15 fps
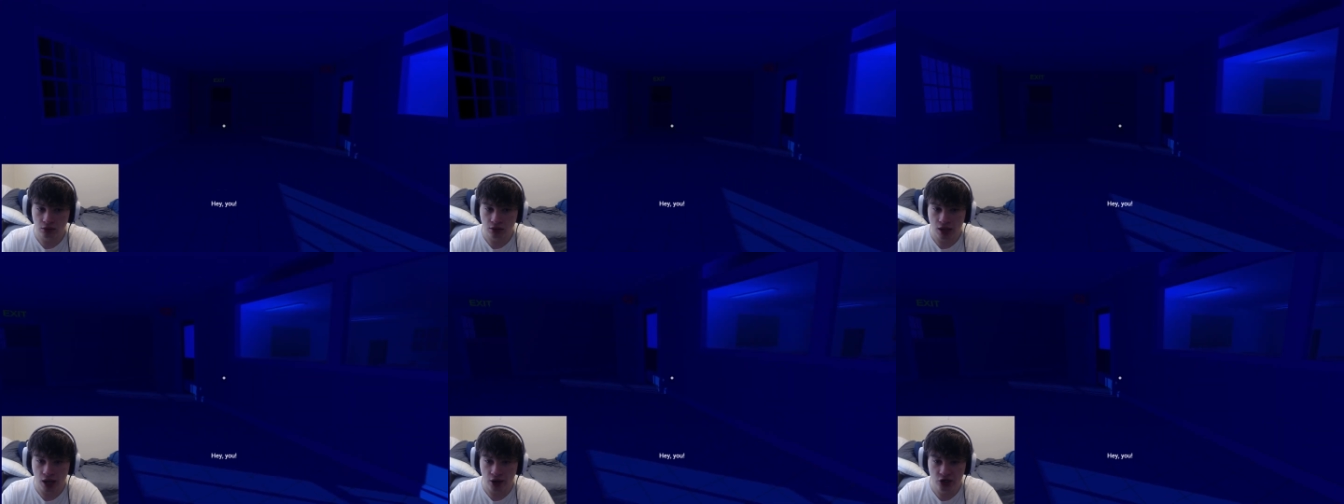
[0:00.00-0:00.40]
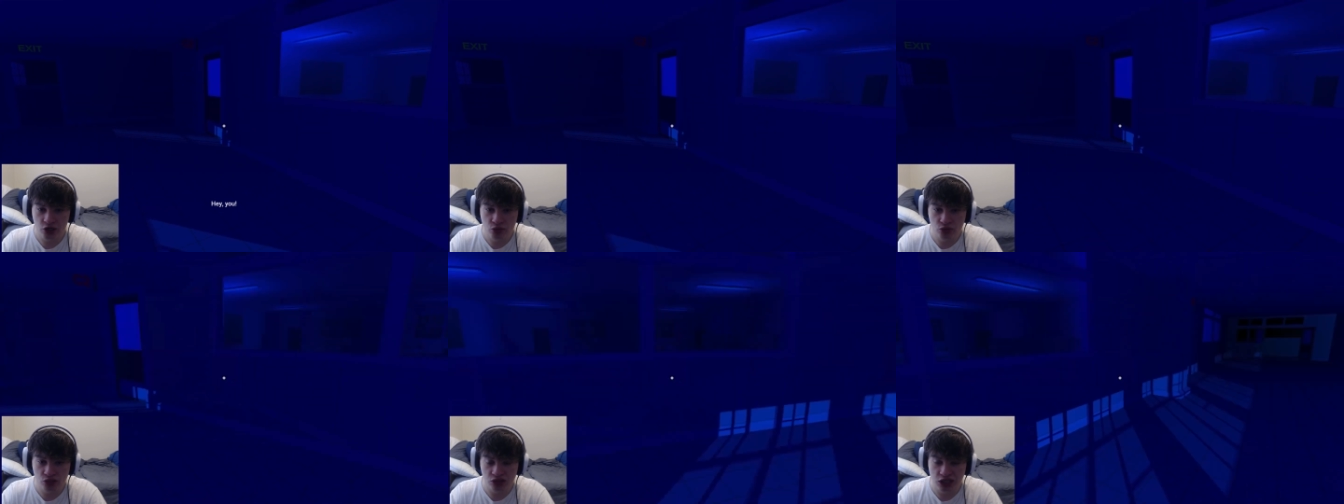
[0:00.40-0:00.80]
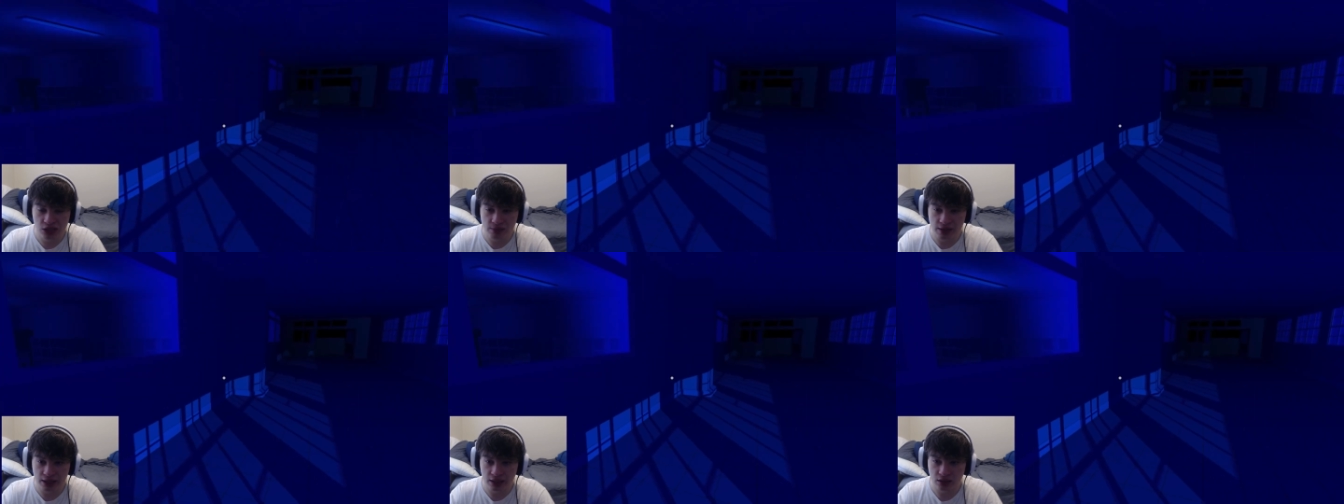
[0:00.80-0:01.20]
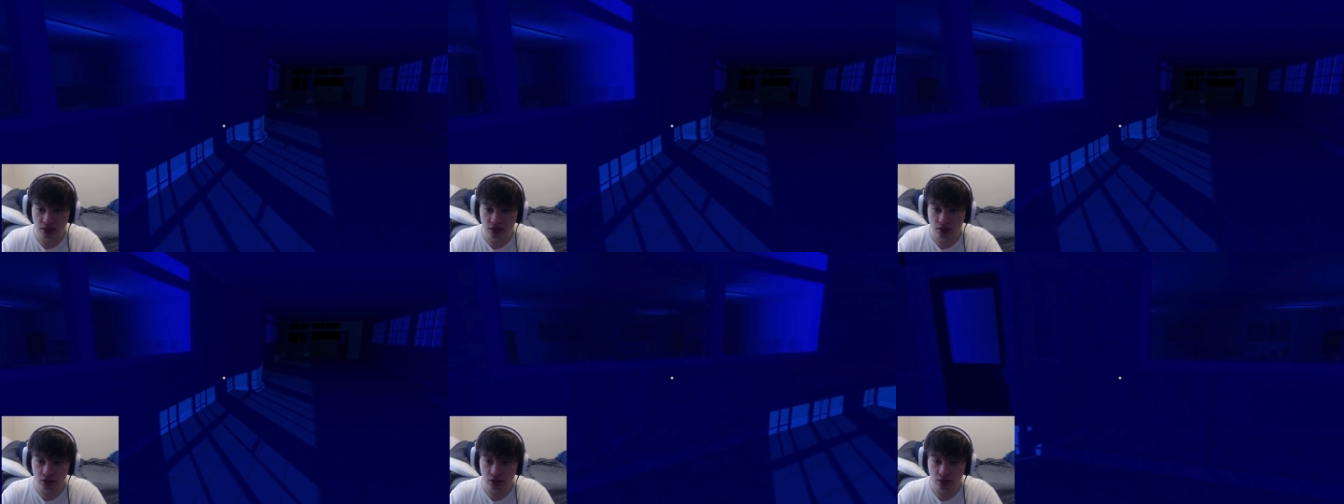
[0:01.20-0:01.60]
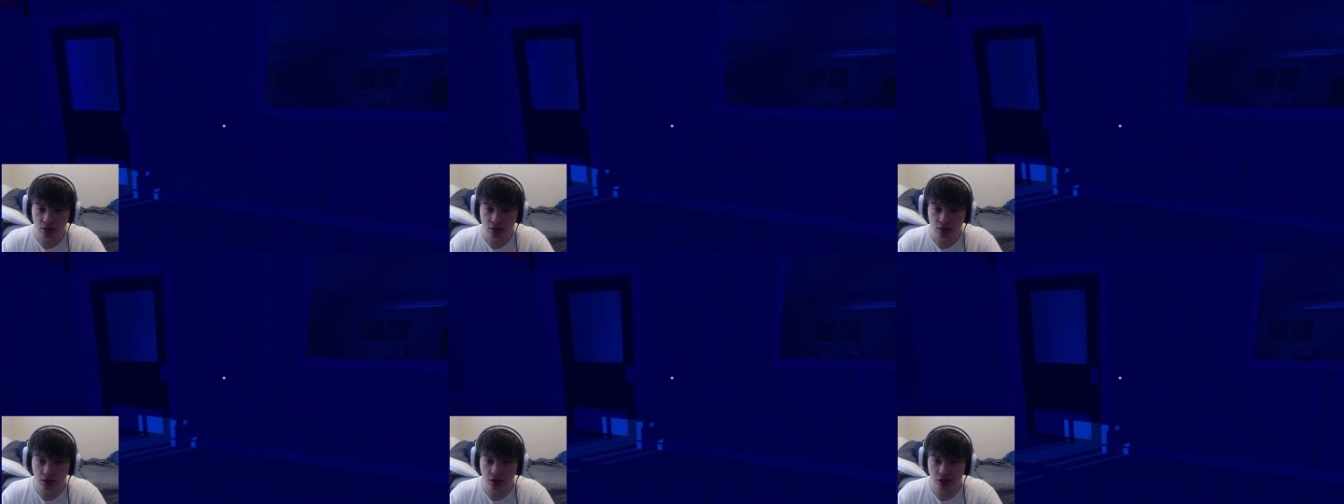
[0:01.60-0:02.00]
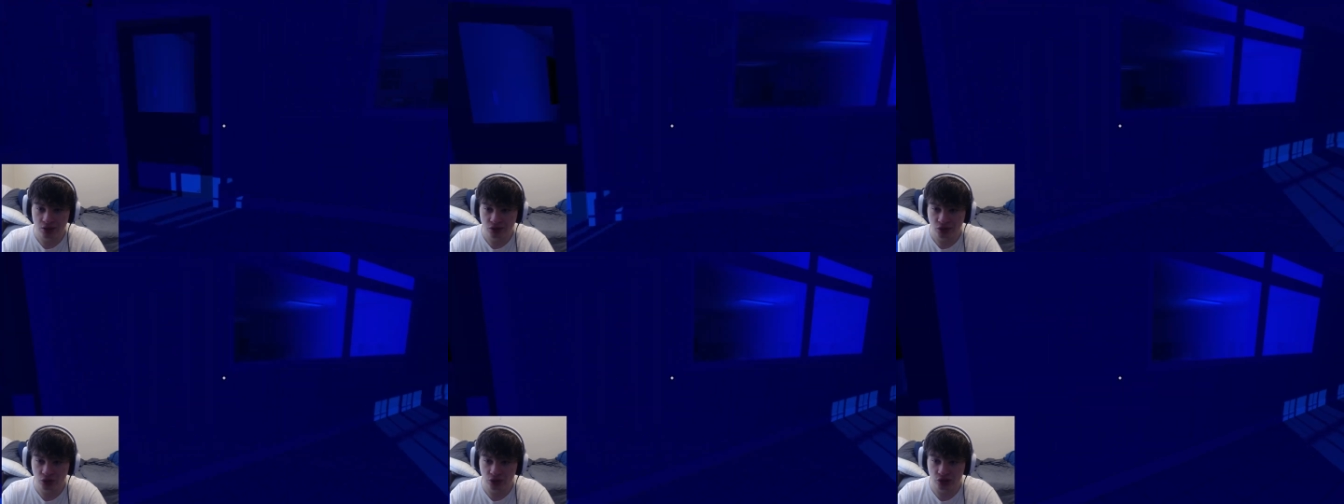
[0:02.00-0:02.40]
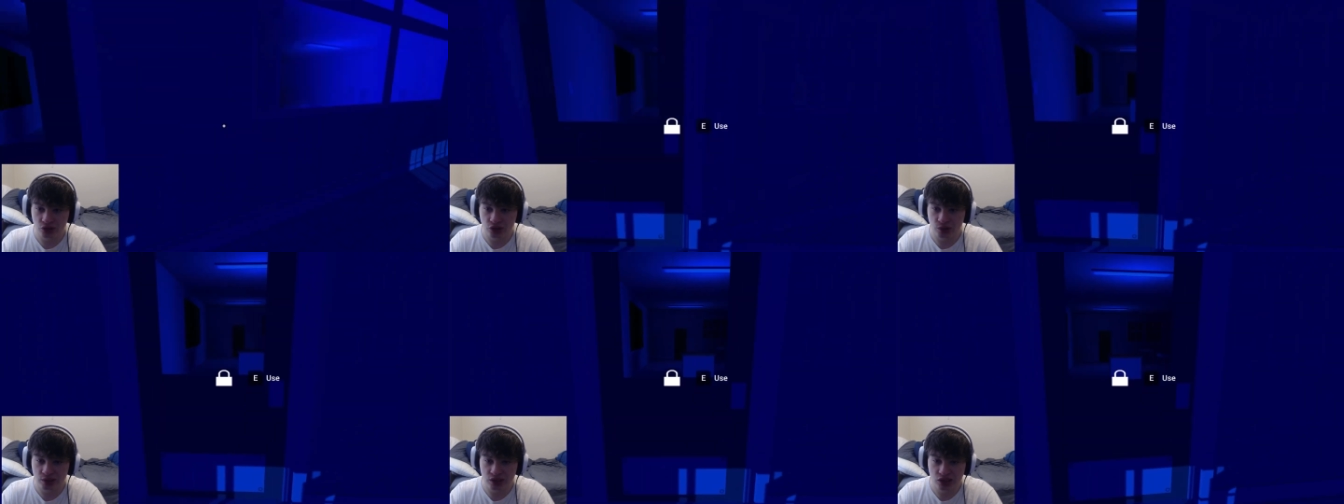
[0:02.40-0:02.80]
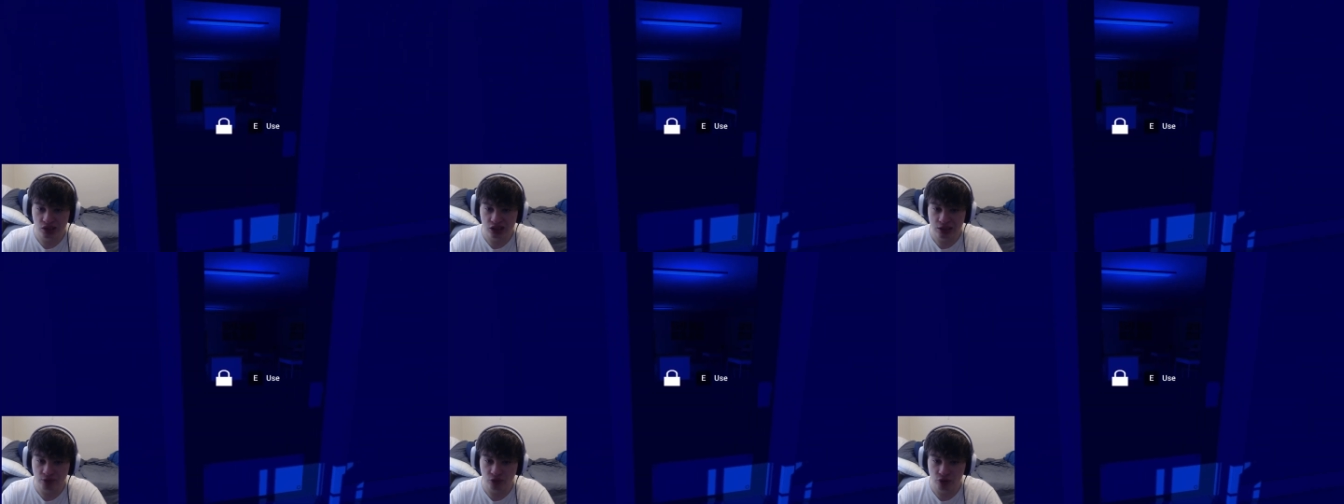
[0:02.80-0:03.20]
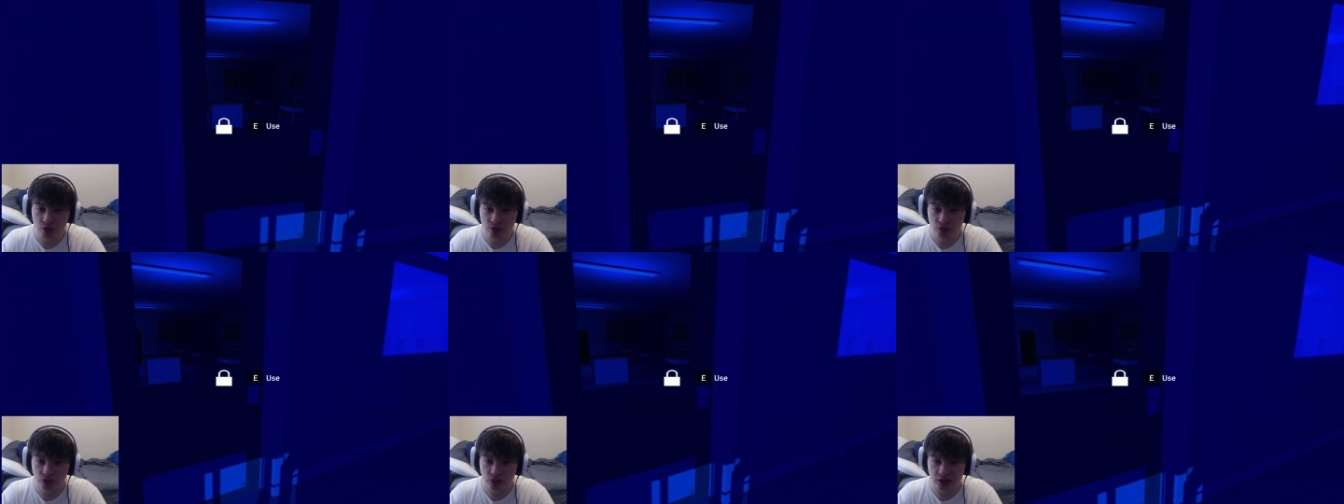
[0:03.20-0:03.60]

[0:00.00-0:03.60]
How did you see me? That's what I don't understand. Is this the same room?